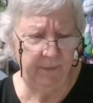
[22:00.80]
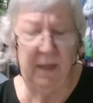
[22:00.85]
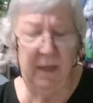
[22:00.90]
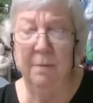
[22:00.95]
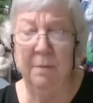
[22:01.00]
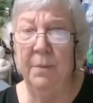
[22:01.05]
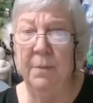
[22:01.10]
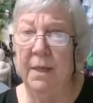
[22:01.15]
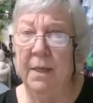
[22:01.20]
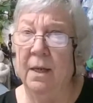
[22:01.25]

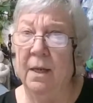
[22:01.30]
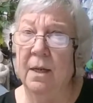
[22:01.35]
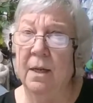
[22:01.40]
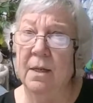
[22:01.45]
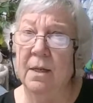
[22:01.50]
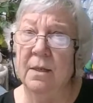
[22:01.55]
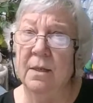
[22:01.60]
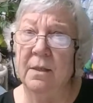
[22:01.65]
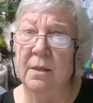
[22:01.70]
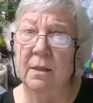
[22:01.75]
and
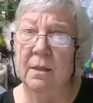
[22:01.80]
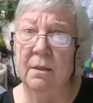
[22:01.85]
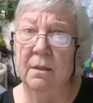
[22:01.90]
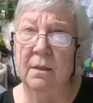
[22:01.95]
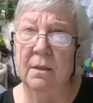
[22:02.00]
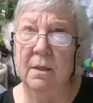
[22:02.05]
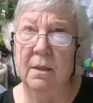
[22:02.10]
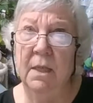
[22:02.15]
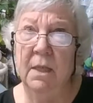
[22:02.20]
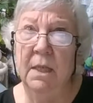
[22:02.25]
because
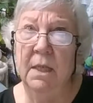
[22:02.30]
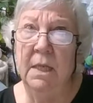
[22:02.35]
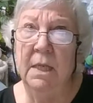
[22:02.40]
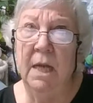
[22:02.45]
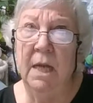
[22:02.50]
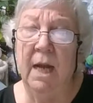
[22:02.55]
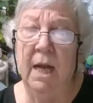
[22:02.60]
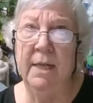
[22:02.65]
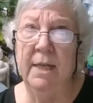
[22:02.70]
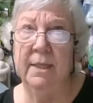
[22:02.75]

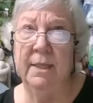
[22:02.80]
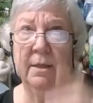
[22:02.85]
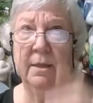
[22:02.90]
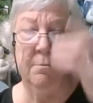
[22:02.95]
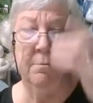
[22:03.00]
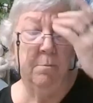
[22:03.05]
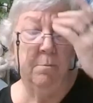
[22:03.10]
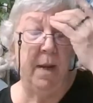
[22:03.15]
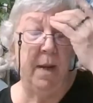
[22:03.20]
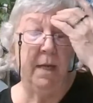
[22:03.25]
I
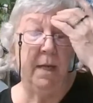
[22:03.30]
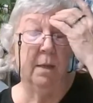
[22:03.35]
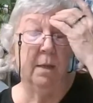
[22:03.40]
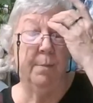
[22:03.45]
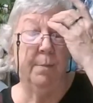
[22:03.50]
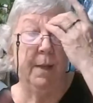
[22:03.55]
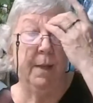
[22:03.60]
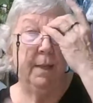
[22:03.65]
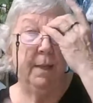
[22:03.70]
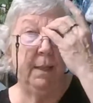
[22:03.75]
didn't make a
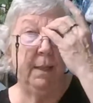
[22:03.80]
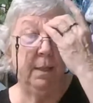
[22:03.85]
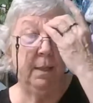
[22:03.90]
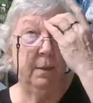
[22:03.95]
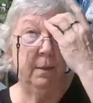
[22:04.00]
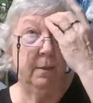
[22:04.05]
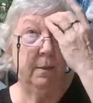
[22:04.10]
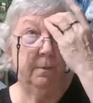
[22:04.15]
bunny